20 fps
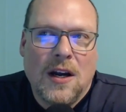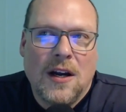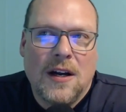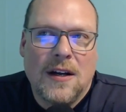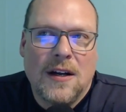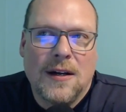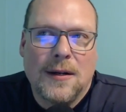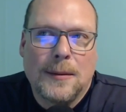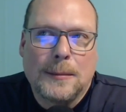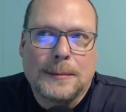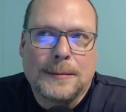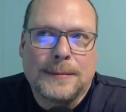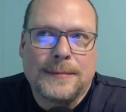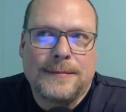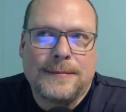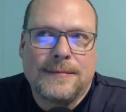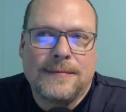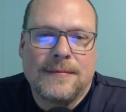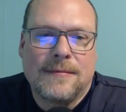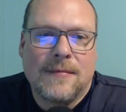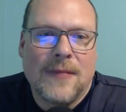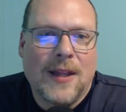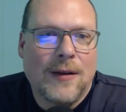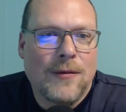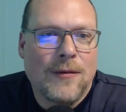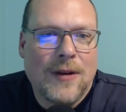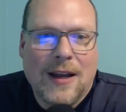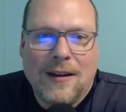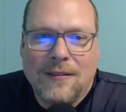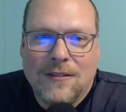Um,
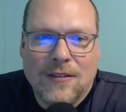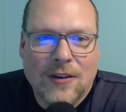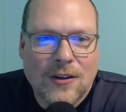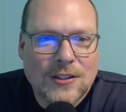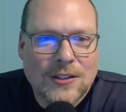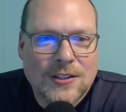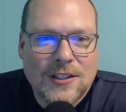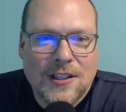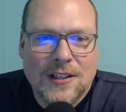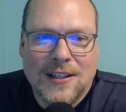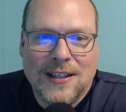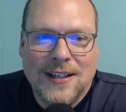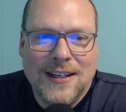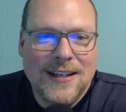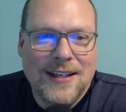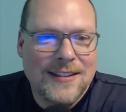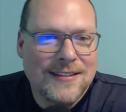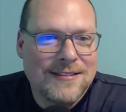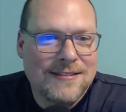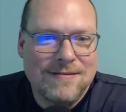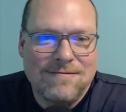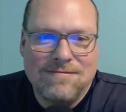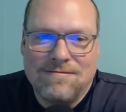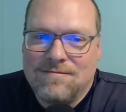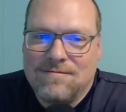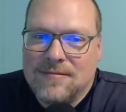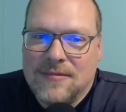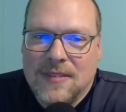like when I first started eating